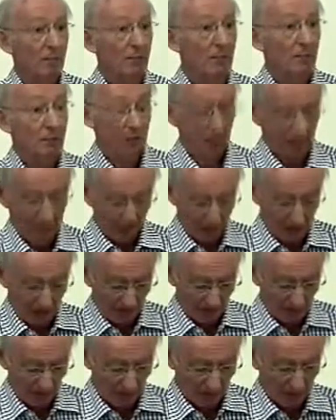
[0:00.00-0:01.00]
mental
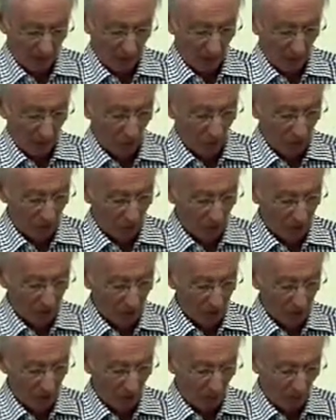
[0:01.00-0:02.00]
activity we
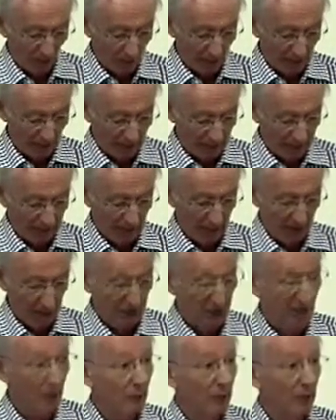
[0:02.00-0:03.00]
use when we want to make things
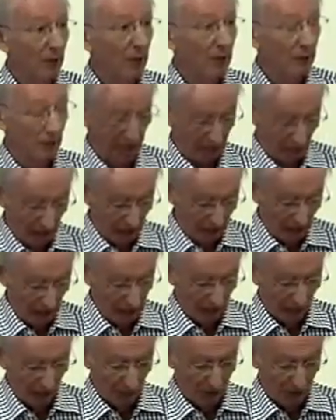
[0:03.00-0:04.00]
happen in
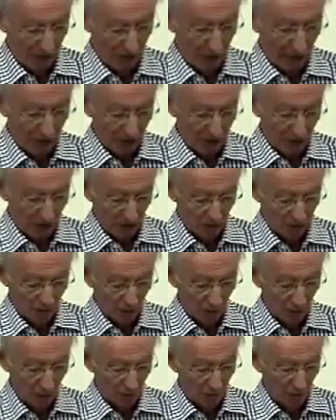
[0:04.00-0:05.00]
the
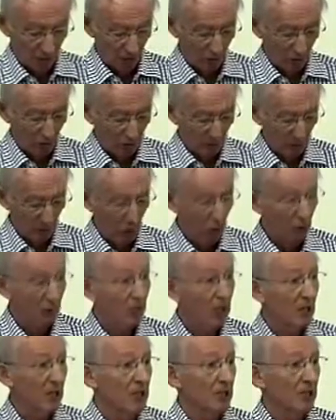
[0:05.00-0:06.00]
external world, when we
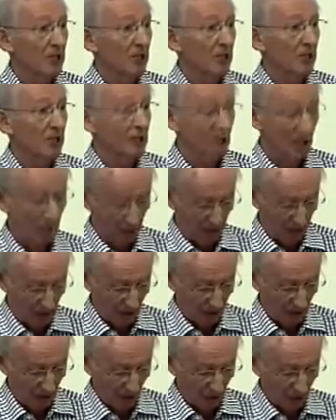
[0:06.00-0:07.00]
organise our
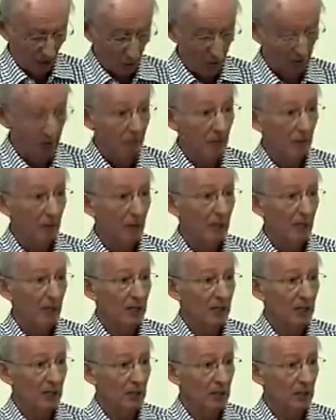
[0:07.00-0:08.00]
society or develop
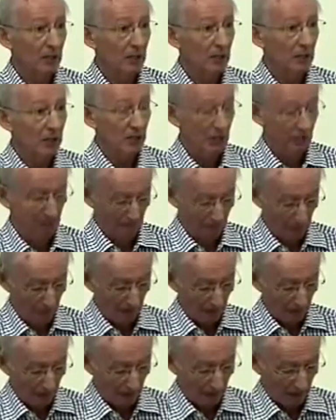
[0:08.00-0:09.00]
our technology.
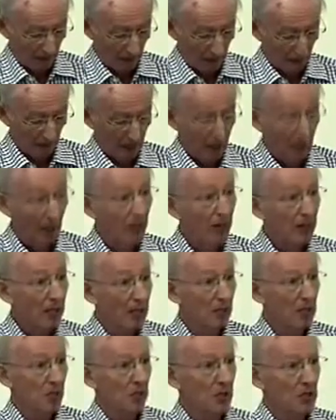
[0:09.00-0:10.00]
And
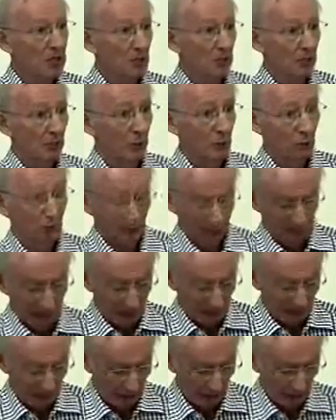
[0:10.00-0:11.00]
then, most importantly,
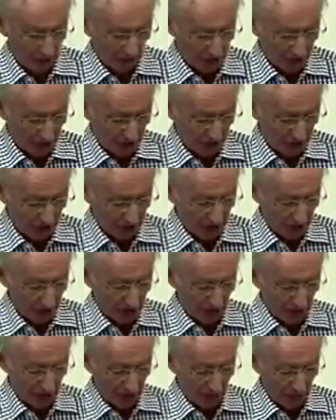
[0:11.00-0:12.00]
she says,
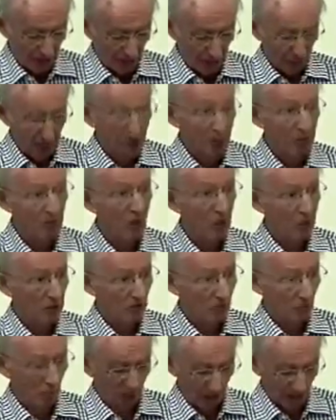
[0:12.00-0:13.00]
in the
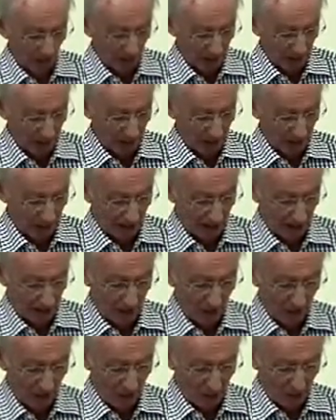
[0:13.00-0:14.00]
pre-modern world,
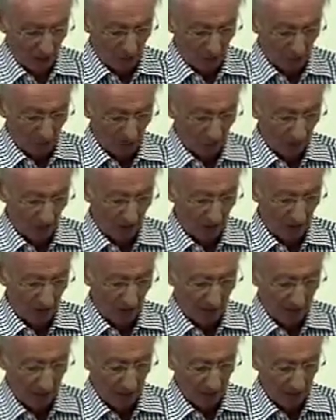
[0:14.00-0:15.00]
most people
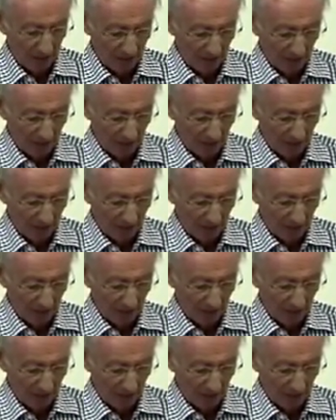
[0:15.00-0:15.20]
realised